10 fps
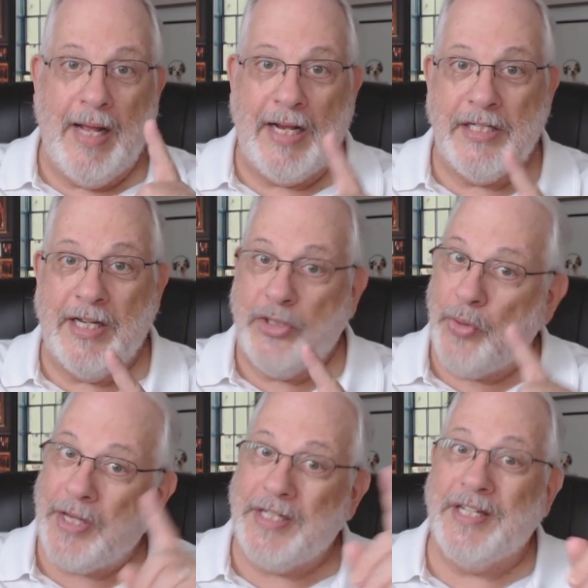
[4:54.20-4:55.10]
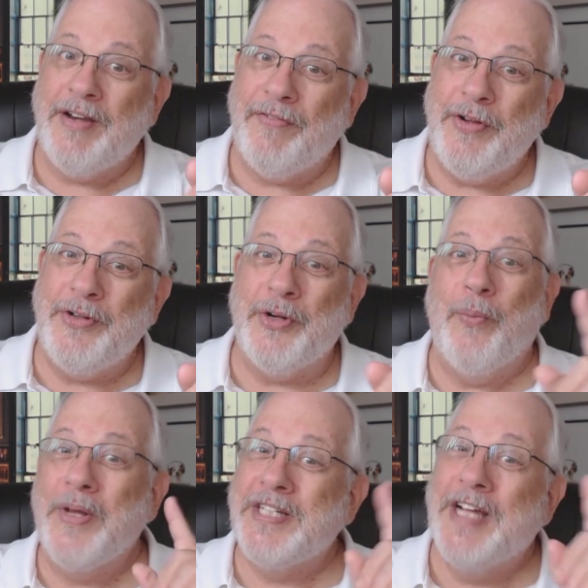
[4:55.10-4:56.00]
Like I said, stress is in the future.
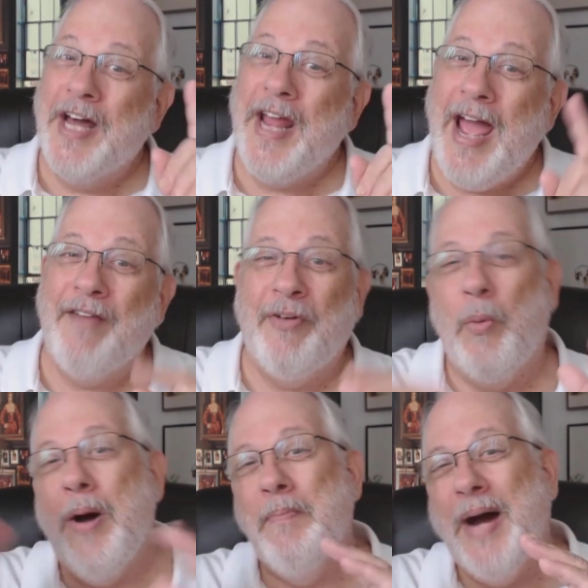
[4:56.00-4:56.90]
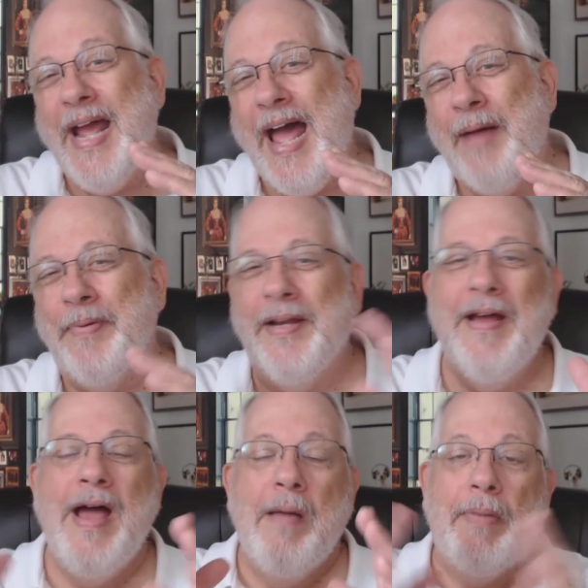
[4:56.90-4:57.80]
What's going to happen, what might happen.
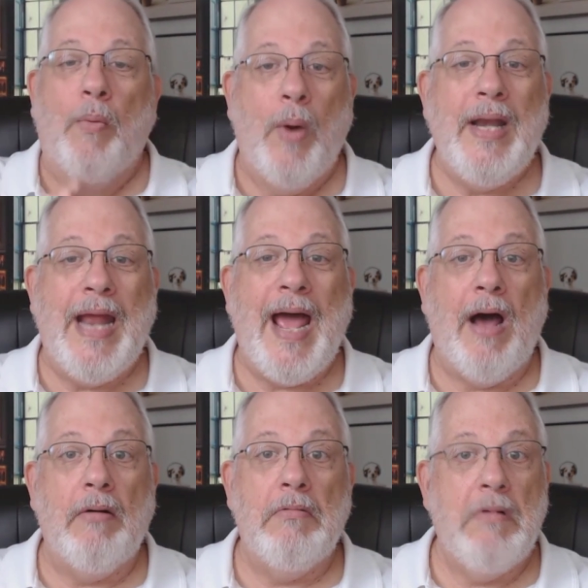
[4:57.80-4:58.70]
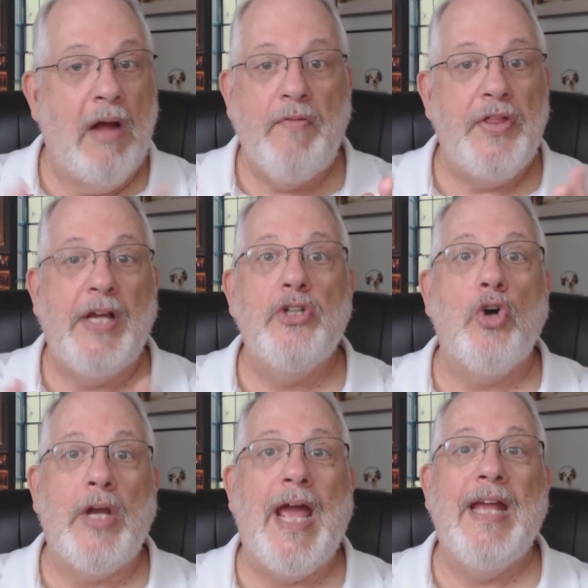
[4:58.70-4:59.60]
But right now, everything is
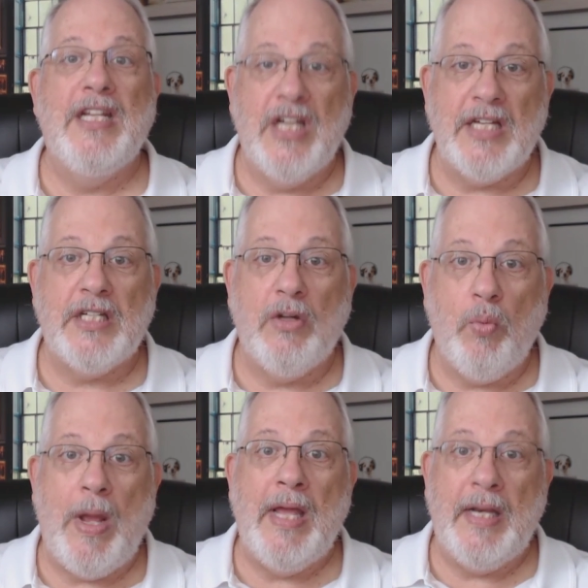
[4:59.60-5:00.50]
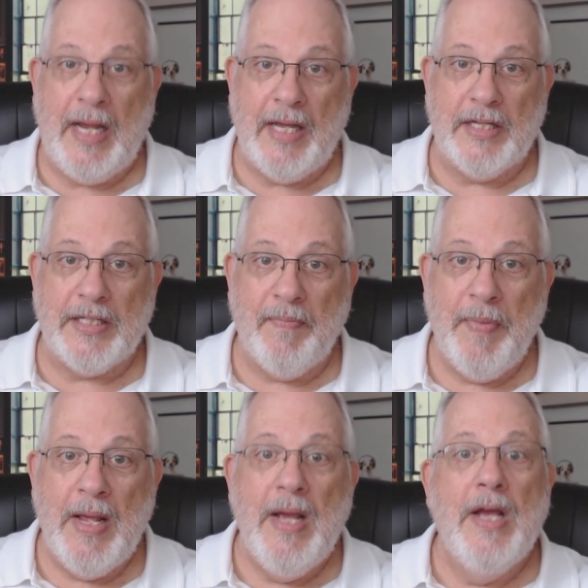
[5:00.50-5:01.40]
okay just the way it is.
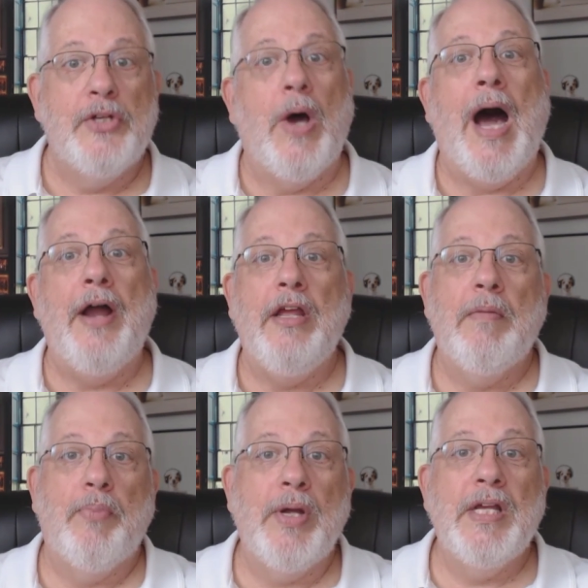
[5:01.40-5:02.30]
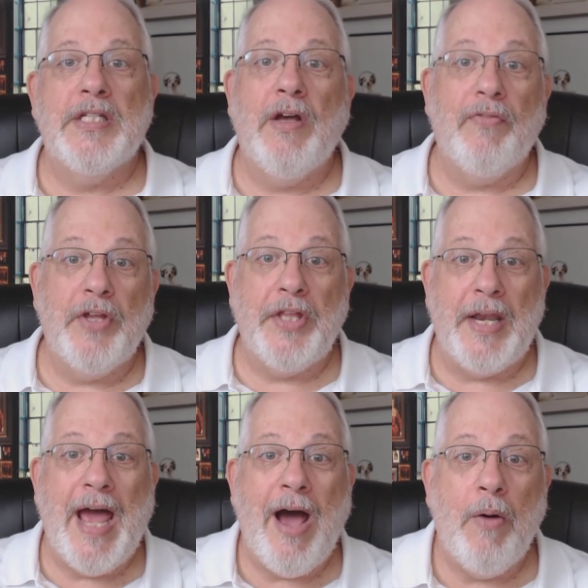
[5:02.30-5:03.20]
So how do you bring yourself to the
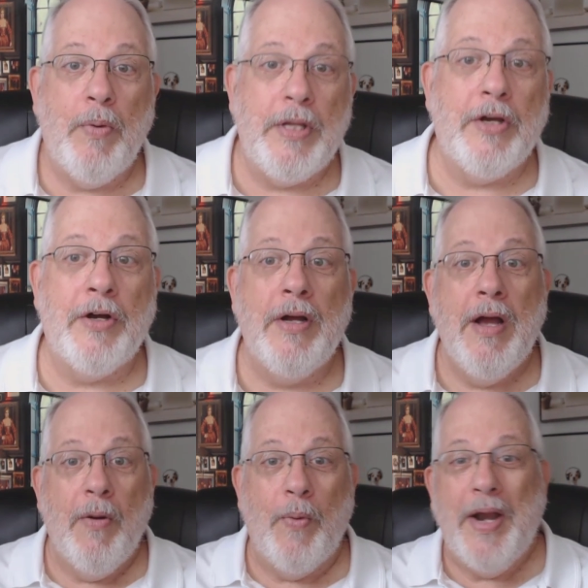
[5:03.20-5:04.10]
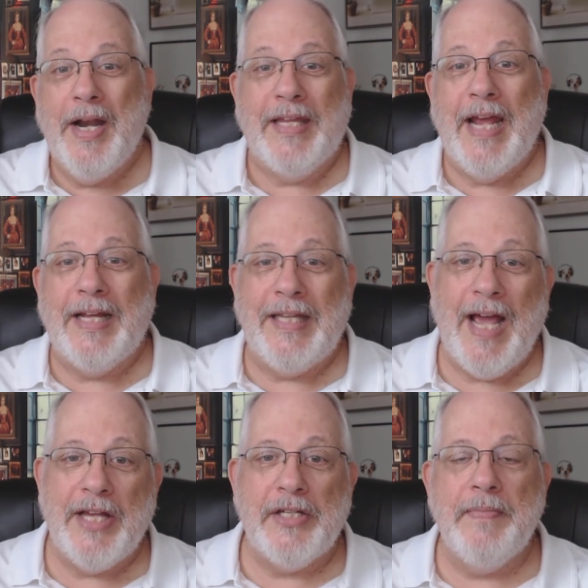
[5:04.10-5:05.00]
now when you're ready to take a
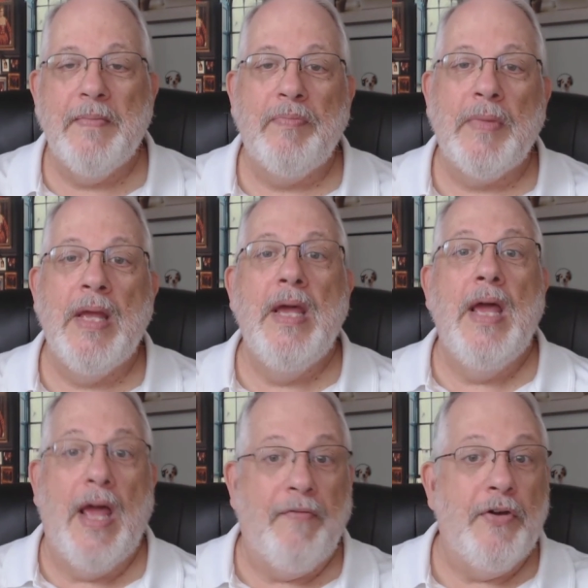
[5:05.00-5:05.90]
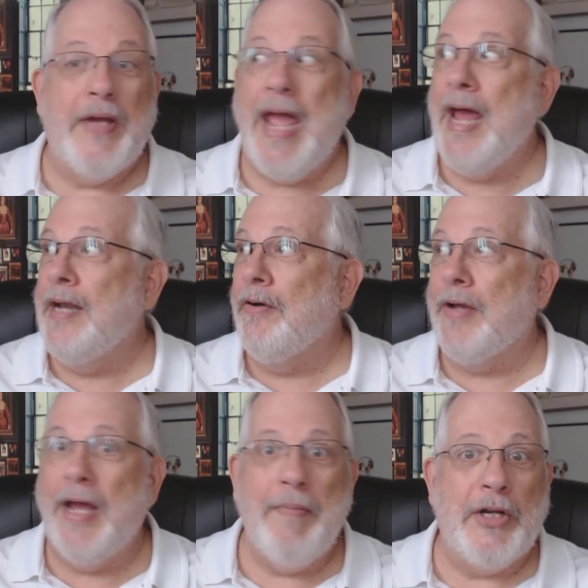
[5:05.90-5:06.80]
test? If you can,
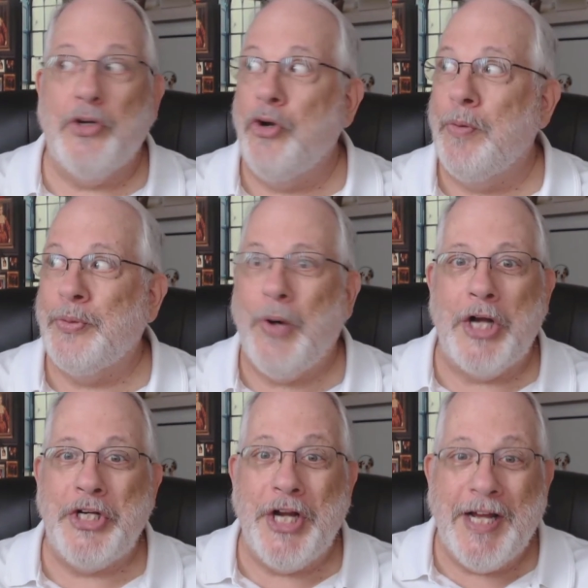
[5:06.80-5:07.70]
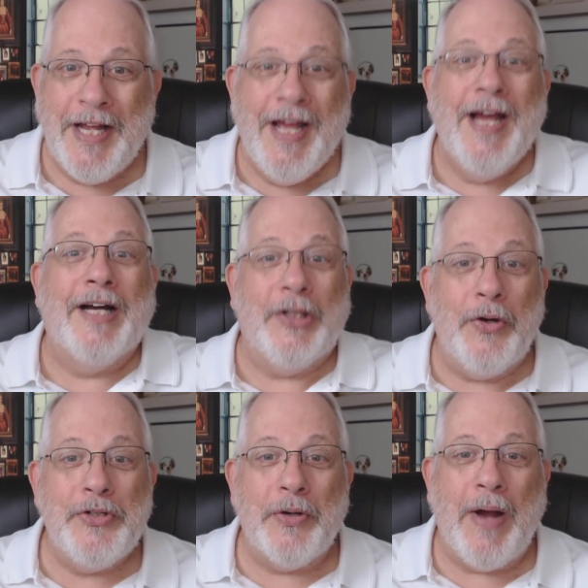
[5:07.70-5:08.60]
okay, make sure no one's watching you.
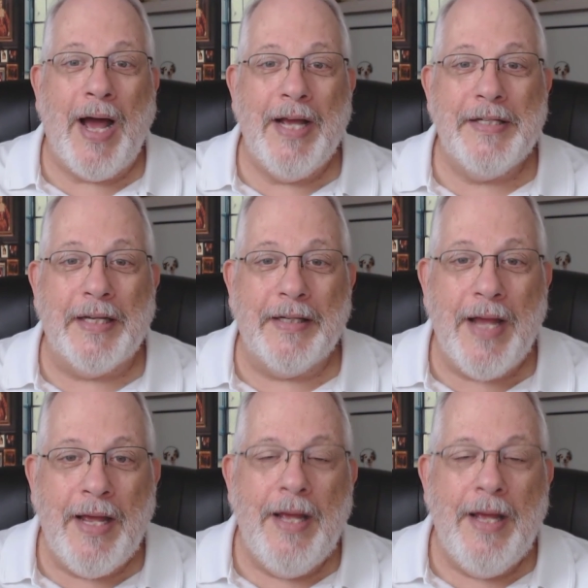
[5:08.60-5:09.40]
Close your eyes and